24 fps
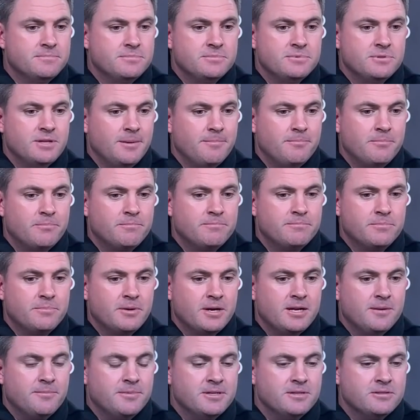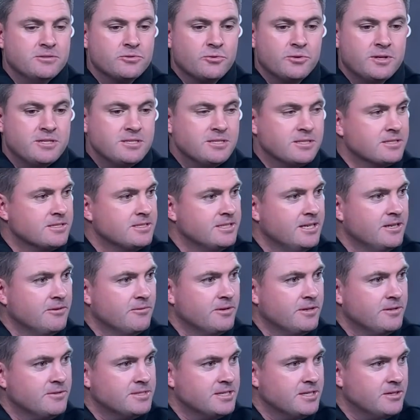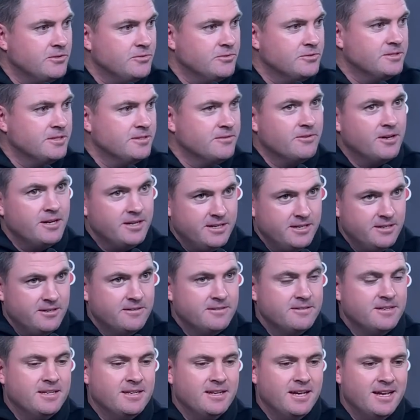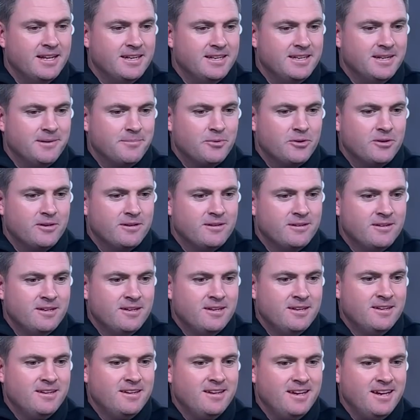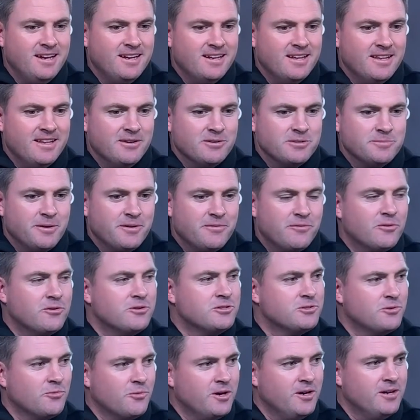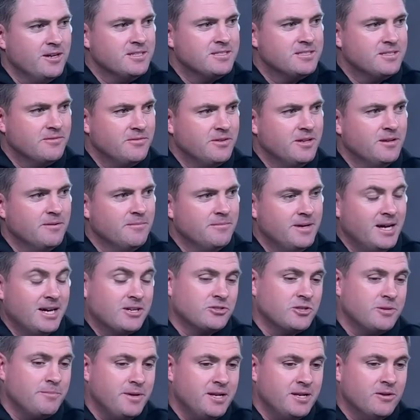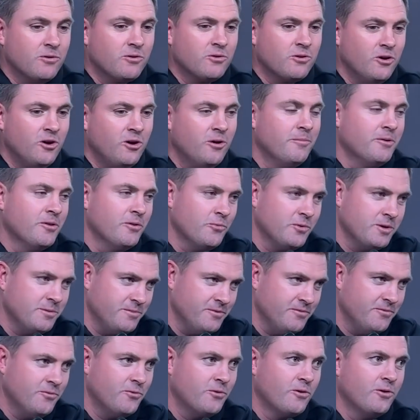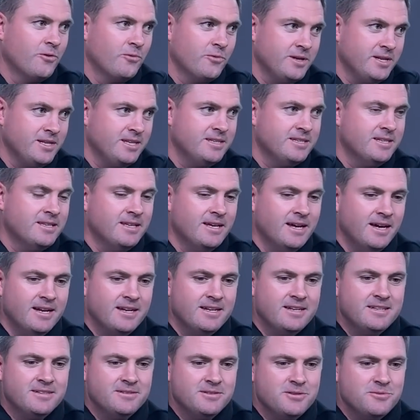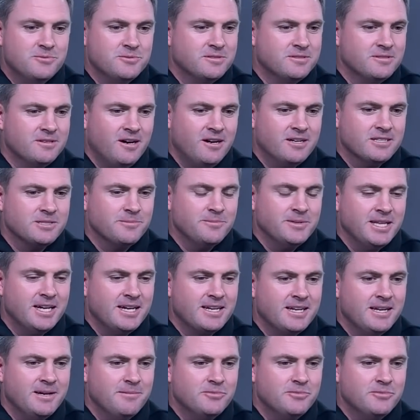I, I played him in twenty sixteen when he was at Houston right here and at Nippert, and uh, that was my first awareness of him. Actually beating Oklahoma the week before when he did that. He, he was awesome in that game